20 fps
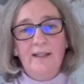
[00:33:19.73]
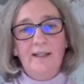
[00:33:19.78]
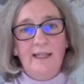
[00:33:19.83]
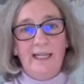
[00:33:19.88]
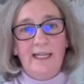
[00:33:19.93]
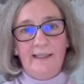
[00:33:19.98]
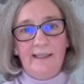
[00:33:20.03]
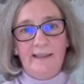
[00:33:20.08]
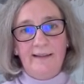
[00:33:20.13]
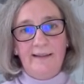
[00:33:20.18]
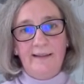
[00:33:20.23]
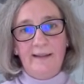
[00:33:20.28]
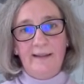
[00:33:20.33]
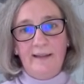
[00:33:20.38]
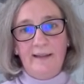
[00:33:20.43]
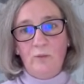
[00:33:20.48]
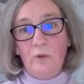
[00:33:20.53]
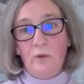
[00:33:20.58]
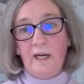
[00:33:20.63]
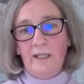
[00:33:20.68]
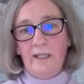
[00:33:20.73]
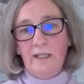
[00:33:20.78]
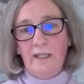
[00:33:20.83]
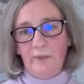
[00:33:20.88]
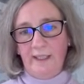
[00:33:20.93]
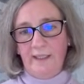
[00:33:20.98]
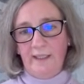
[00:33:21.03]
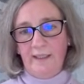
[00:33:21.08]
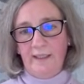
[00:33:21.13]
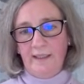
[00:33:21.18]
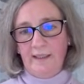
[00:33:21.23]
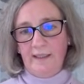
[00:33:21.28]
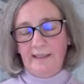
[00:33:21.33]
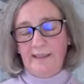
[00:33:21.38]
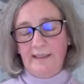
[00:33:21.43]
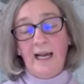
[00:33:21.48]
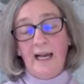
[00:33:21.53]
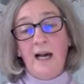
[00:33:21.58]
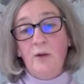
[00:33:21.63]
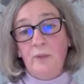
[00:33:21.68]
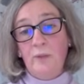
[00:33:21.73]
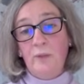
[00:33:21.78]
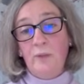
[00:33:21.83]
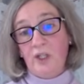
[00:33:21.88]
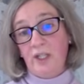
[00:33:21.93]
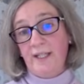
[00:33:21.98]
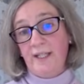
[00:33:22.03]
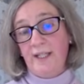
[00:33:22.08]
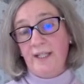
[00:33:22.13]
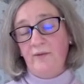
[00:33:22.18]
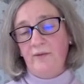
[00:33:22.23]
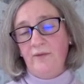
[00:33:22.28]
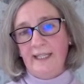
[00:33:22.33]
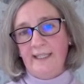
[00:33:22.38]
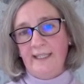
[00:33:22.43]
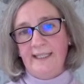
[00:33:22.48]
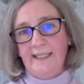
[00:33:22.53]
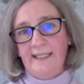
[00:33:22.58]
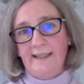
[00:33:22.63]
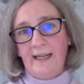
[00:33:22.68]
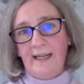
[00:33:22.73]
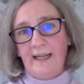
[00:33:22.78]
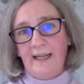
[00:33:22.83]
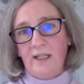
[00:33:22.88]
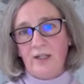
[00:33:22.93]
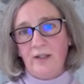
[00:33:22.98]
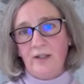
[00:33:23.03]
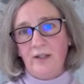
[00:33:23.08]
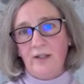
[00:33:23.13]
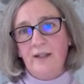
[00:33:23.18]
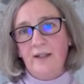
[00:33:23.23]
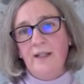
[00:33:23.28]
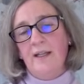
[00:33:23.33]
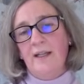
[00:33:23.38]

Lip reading: and why we and how we justify this action.